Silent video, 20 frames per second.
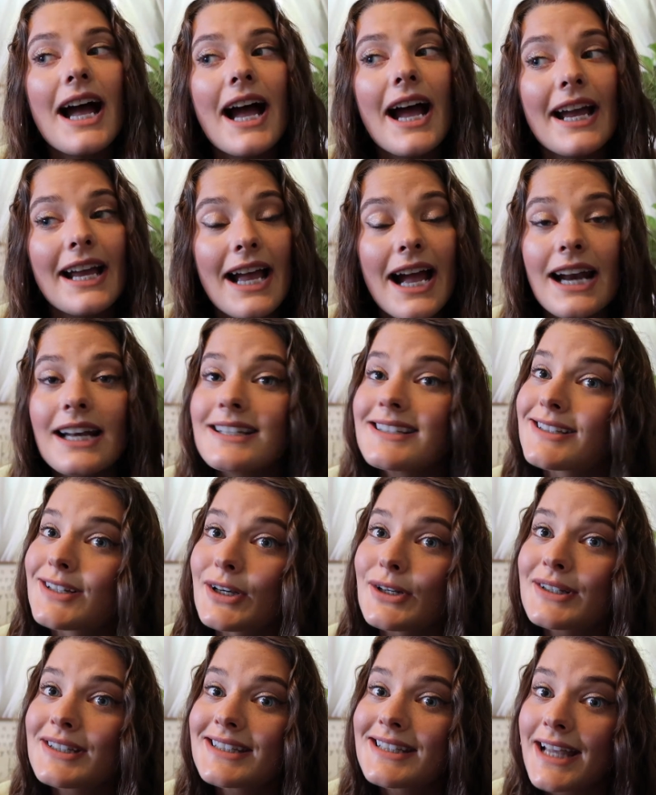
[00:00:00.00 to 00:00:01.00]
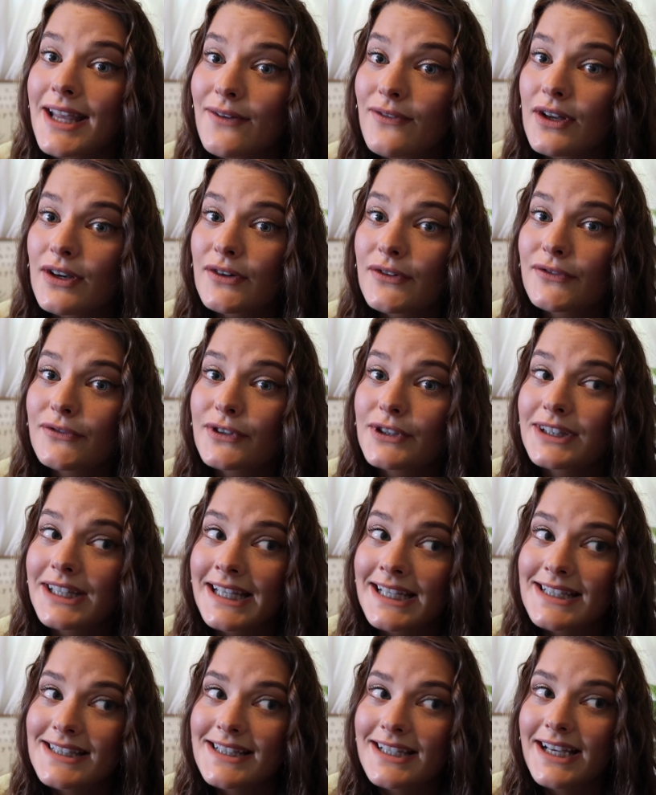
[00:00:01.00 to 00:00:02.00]
I gotta start saving for
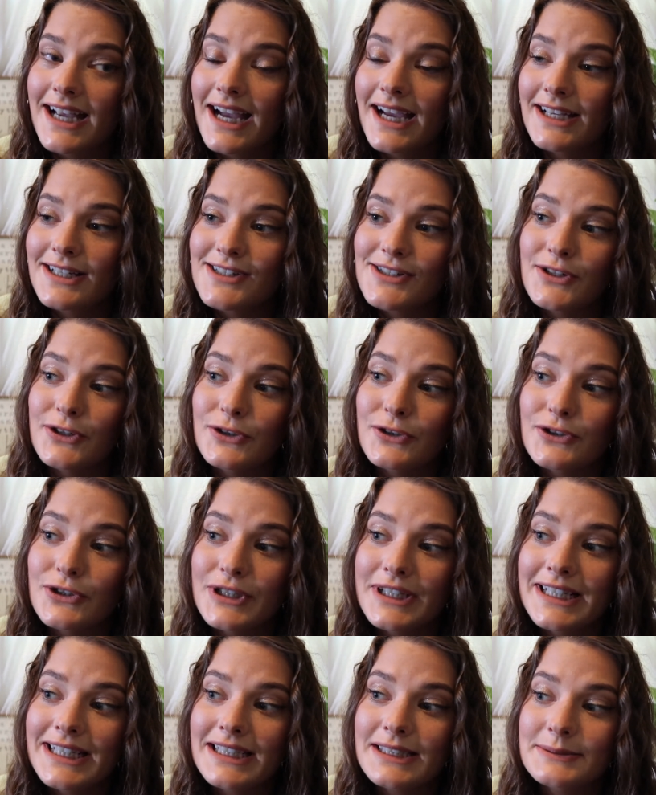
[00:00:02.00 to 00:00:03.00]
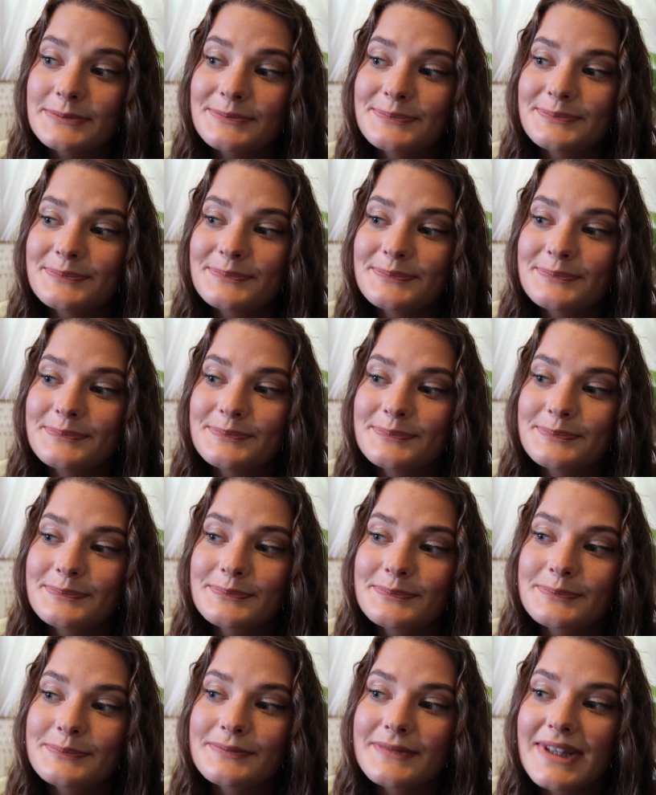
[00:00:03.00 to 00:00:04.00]
LASIK eye surgery.
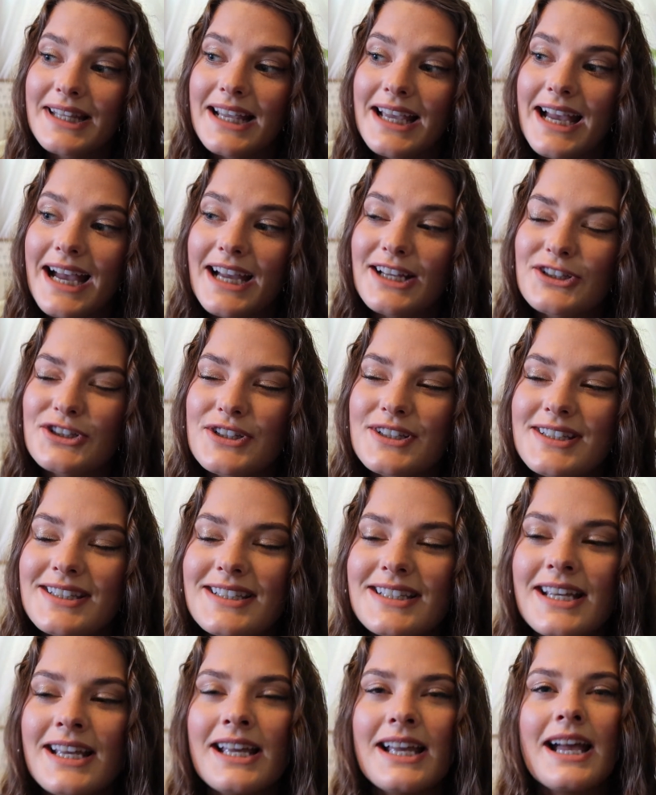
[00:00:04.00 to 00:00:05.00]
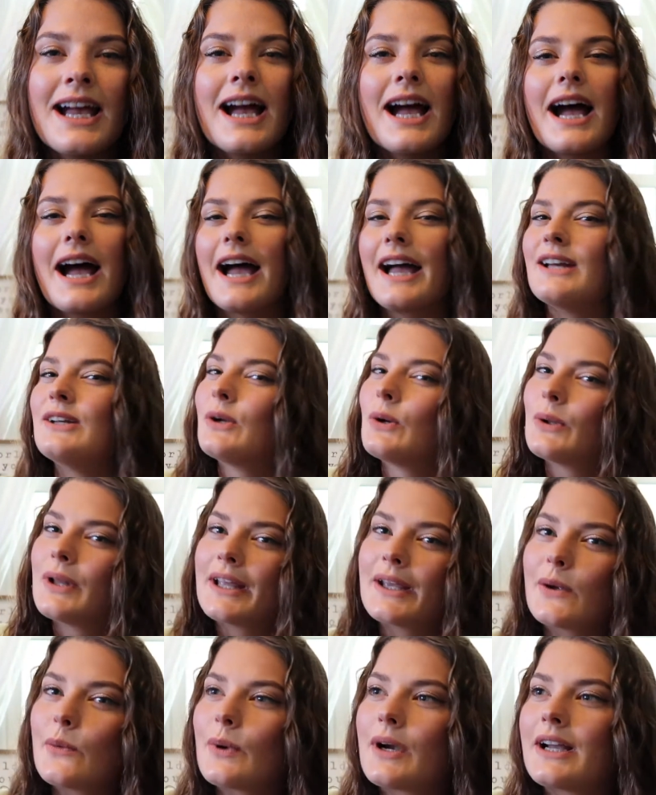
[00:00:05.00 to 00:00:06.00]
I don't
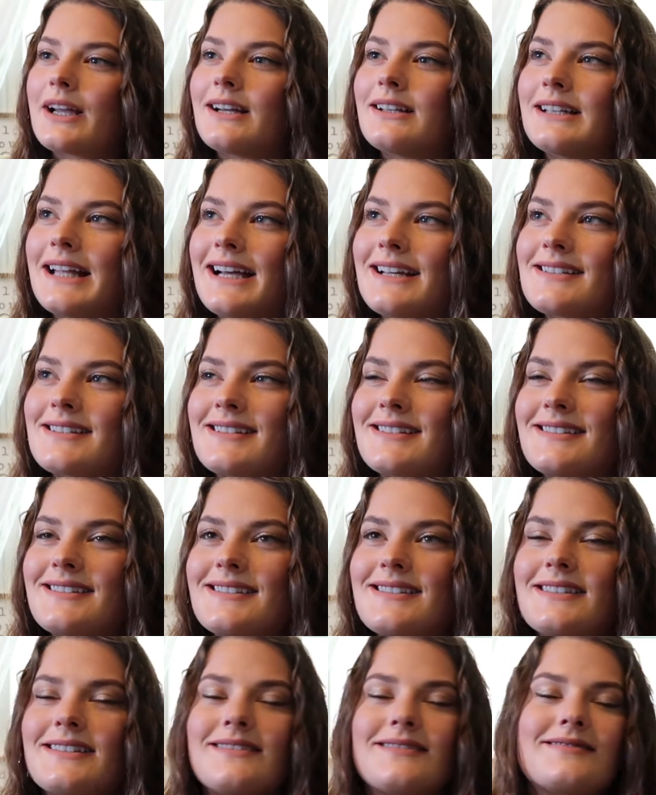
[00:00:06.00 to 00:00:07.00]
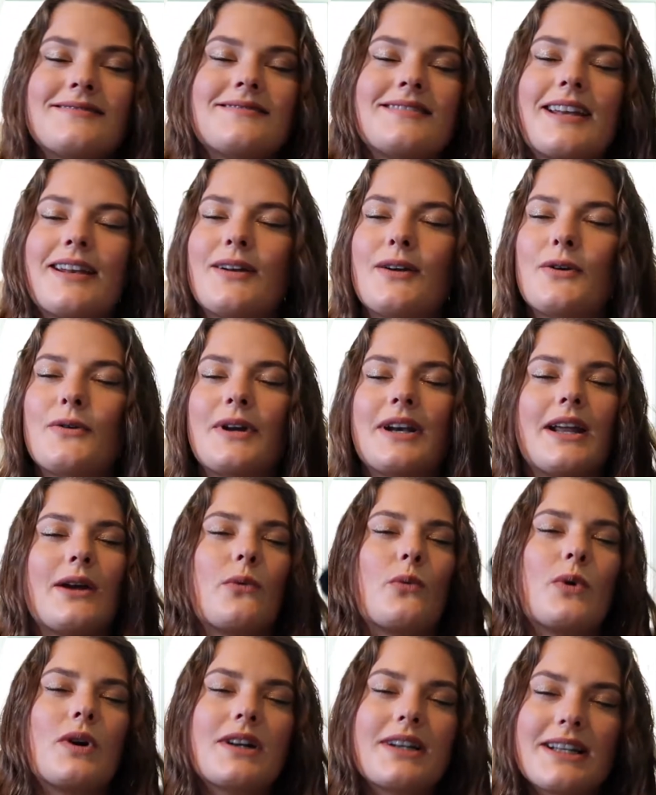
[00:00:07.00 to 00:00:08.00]
like wearing glasses, you know, and
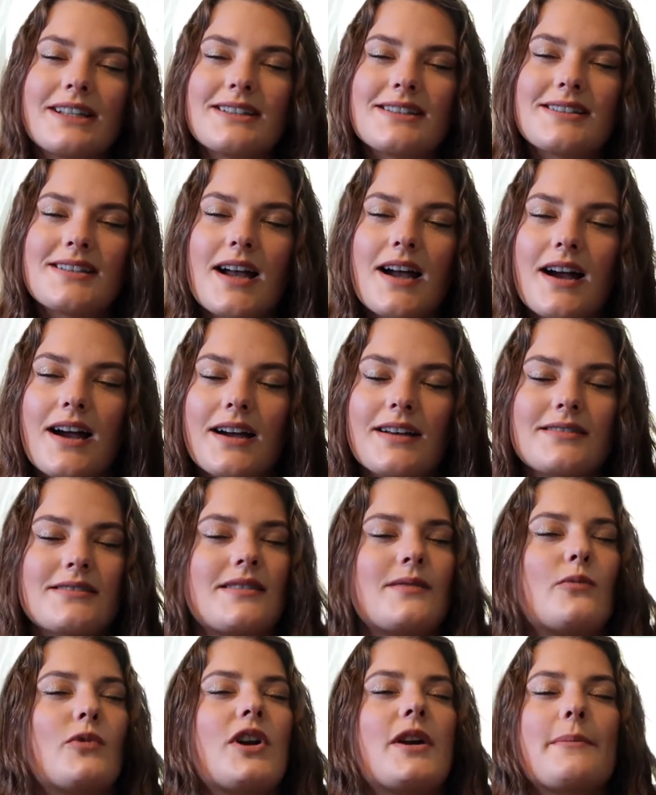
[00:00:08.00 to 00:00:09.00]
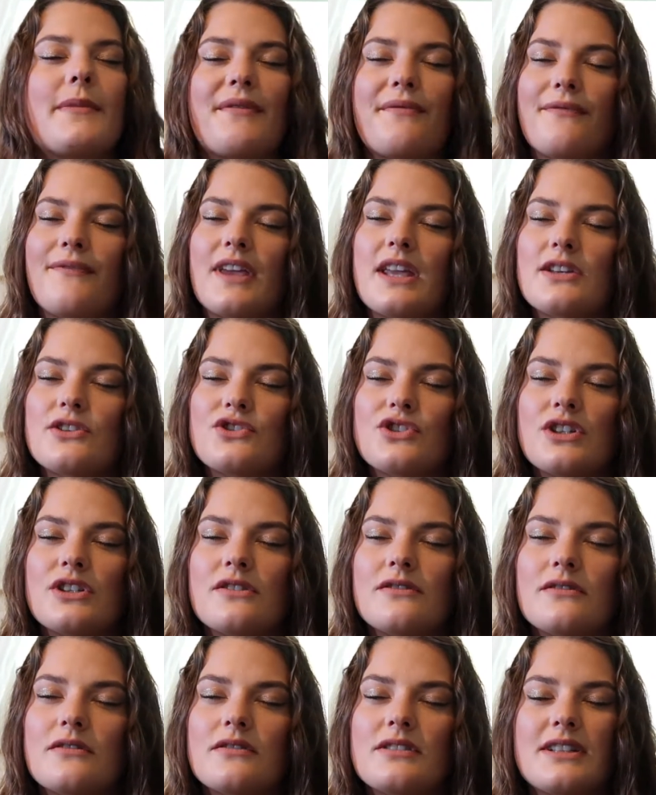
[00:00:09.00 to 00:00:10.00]
at work it sucks and I'm wearing my face
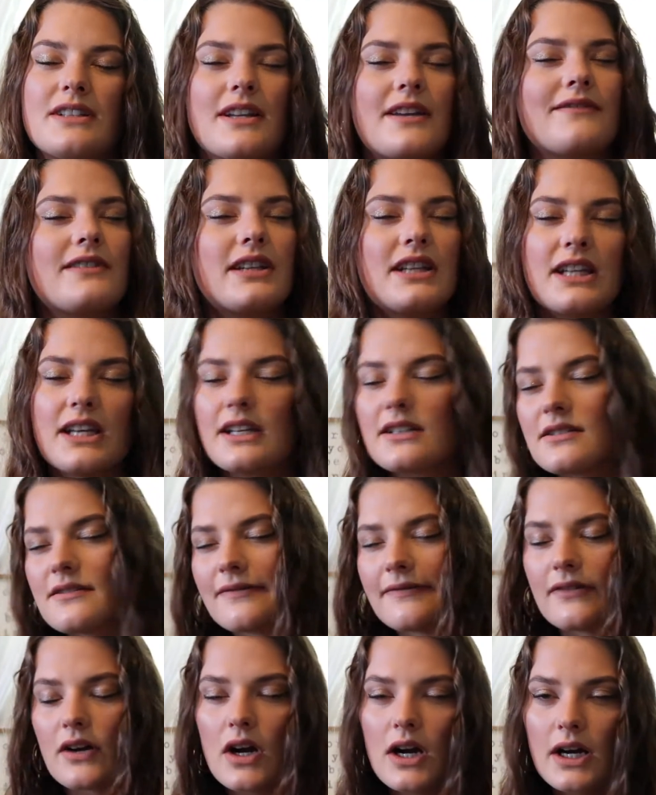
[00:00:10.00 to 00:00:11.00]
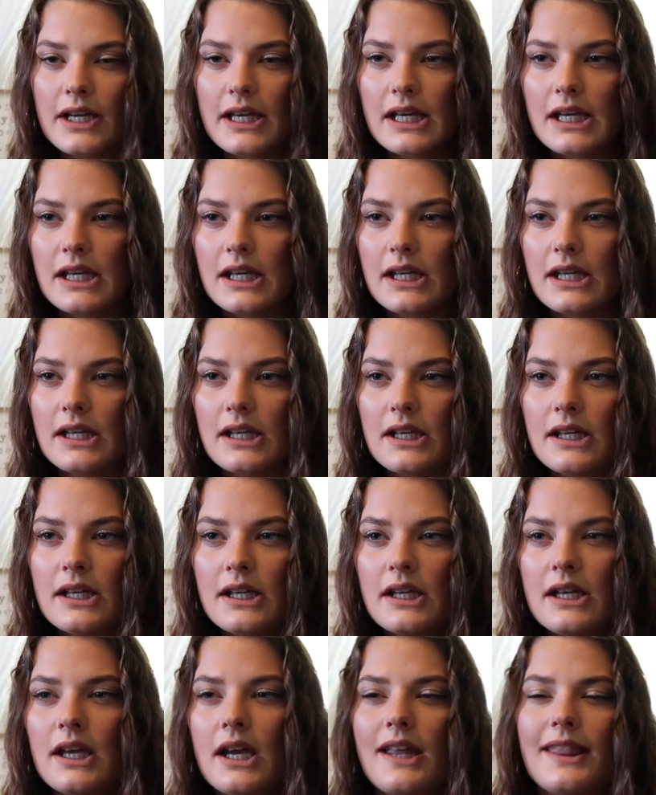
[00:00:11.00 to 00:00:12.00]
shield and everything gets foggy
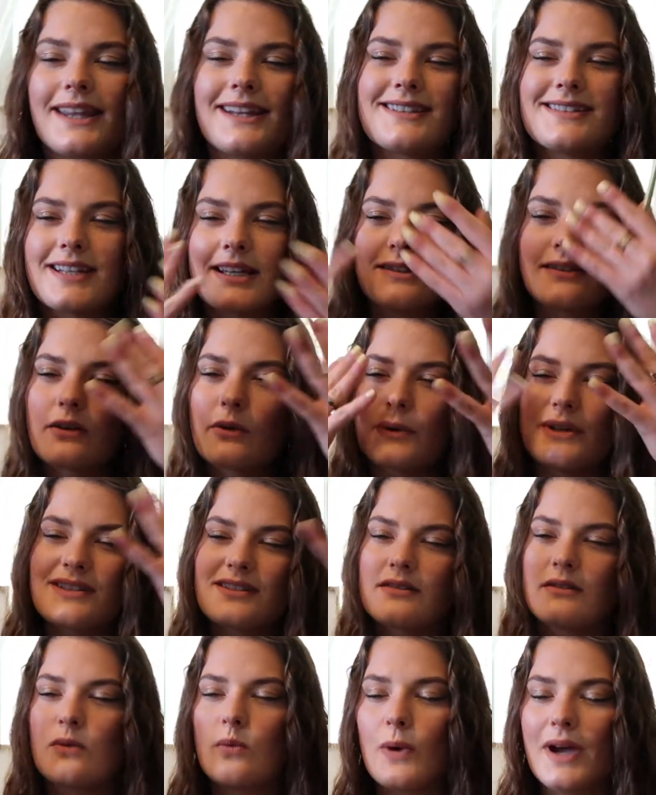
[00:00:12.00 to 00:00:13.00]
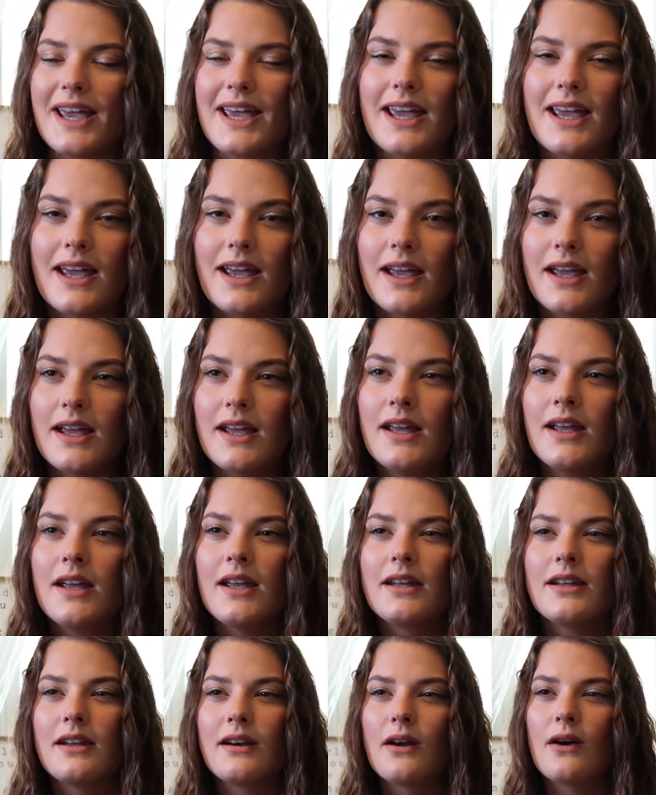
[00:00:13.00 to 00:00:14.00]
and then it's like they're always in the way,
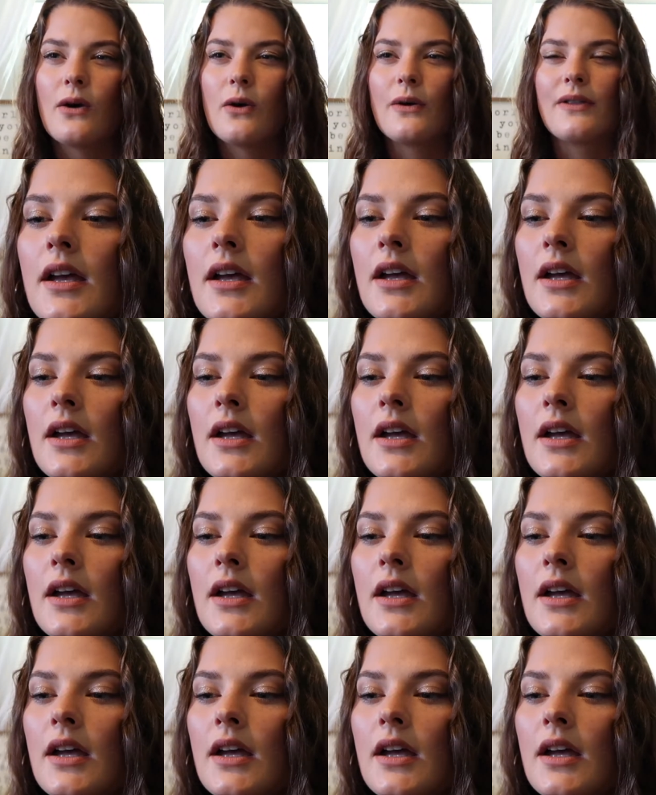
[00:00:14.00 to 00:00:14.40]
you know.